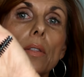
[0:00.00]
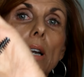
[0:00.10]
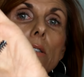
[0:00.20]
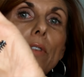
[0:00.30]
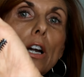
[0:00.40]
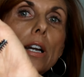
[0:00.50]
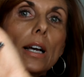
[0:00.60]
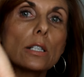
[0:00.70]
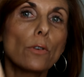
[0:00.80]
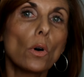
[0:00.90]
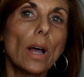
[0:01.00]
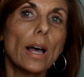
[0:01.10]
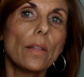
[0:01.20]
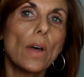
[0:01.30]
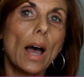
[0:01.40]
That is a very nice full
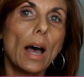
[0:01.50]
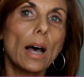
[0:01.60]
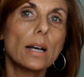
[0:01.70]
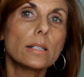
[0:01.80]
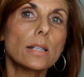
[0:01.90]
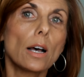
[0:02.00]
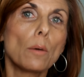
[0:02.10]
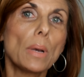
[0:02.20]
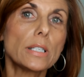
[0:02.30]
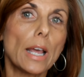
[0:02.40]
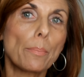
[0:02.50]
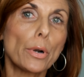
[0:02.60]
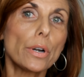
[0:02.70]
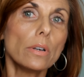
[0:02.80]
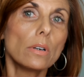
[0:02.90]
head that has um, a
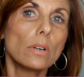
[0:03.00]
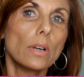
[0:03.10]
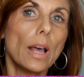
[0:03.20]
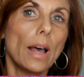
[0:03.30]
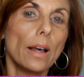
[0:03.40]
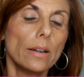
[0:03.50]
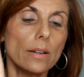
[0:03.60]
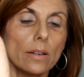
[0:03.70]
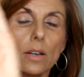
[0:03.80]
tapered end.